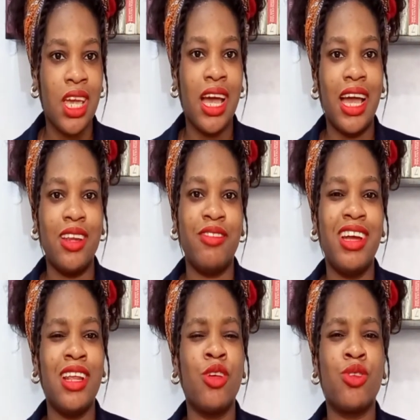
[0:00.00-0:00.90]
I read
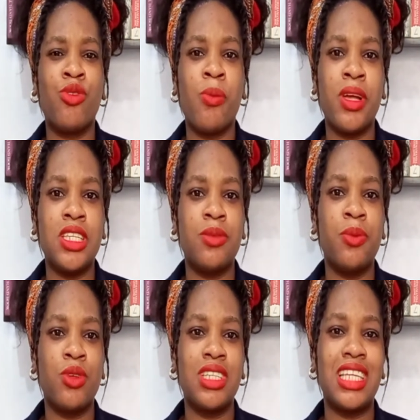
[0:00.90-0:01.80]
a lot of romance
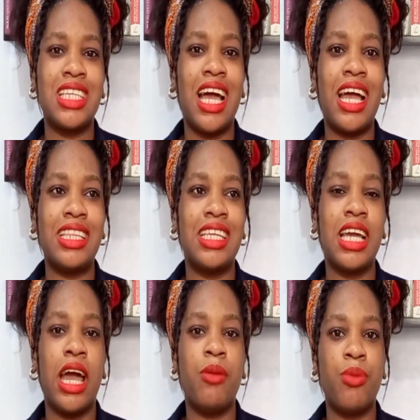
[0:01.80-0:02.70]
books that I think
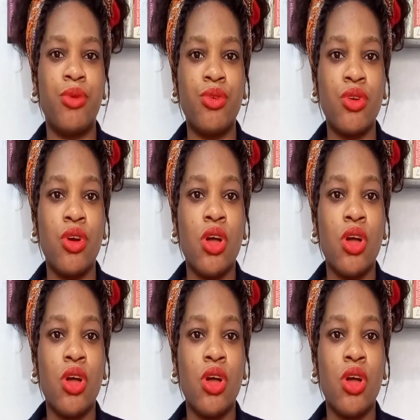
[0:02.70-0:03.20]
I broke.